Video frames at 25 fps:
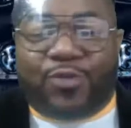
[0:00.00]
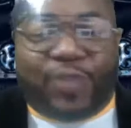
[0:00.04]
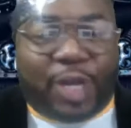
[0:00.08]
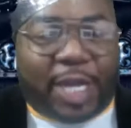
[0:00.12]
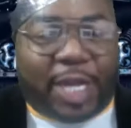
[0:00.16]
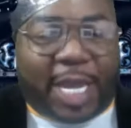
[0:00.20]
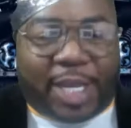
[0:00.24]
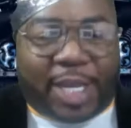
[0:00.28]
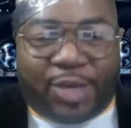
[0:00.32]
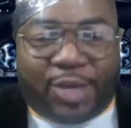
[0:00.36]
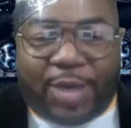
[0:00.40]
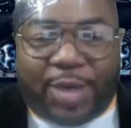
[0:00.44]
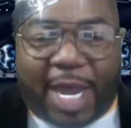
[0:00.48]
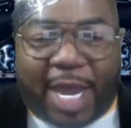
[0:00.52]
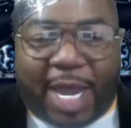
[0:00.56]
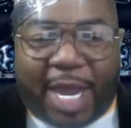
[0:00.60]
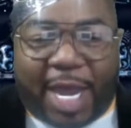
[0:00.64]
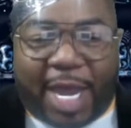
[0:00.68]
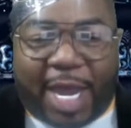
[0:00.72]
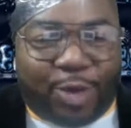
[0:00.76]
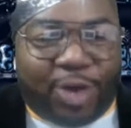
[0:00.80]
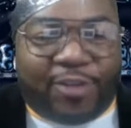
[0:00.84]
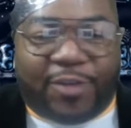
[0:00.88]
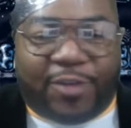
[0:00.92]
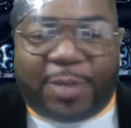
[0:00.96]
feel like you got a
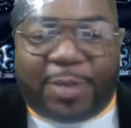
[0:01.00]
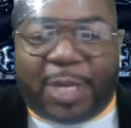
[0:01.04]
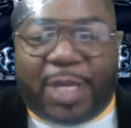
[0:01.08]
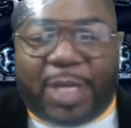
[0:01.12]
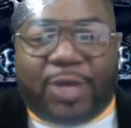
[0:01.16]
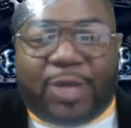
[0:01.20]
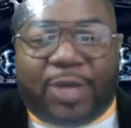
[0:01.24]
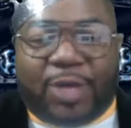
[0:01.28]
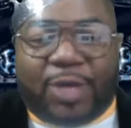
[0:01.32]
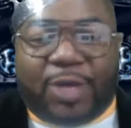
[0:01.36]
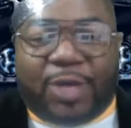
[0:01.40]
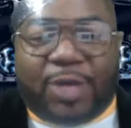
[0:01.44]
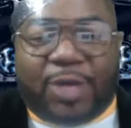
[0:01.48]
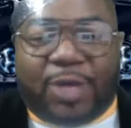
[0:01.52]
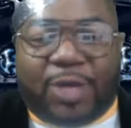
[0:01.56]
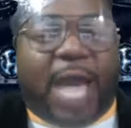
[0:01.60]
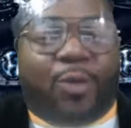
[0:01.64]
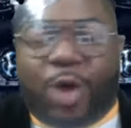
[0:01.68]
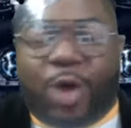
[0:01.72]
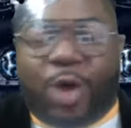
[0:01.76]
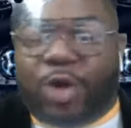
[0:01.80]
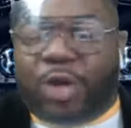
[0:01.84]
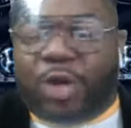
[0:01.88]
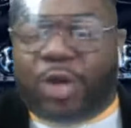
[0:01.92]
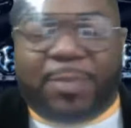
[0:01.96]
word for the Lord, I
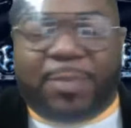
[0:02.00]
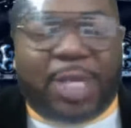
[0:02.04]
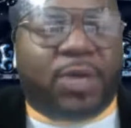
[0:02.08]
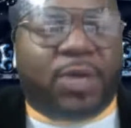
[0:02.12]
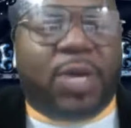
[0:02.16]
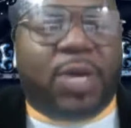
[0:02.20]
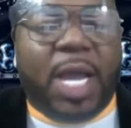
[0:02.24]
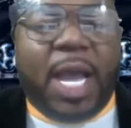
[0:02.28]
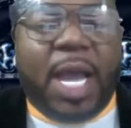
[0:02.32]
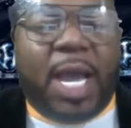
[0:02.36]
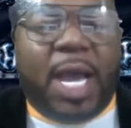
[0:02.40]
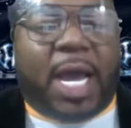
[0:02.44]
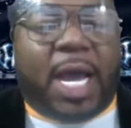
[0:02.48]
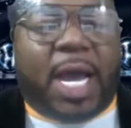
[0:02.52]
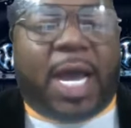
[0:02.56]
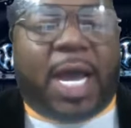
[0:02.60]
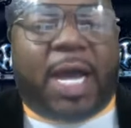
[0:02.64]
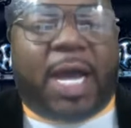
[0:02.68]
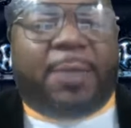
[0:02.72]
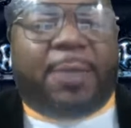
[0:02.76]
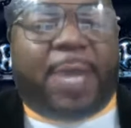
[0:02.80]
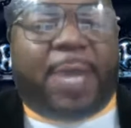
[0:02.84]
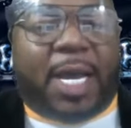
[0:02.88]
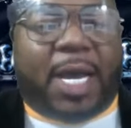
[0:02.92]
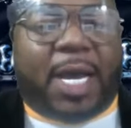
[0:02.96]
welcome you.
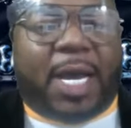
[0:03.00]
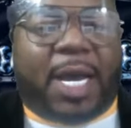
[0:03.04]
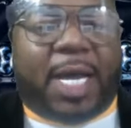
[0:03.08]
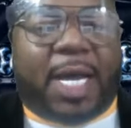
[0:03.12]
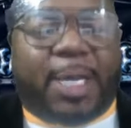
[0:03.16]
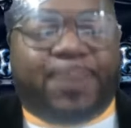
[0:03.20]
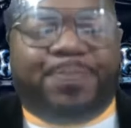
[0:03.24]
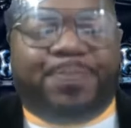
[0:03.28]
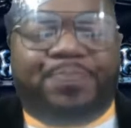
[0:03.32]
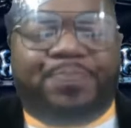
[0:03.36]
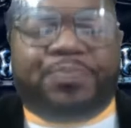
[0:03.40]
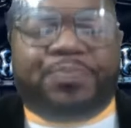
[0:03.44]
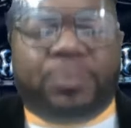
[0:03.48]
And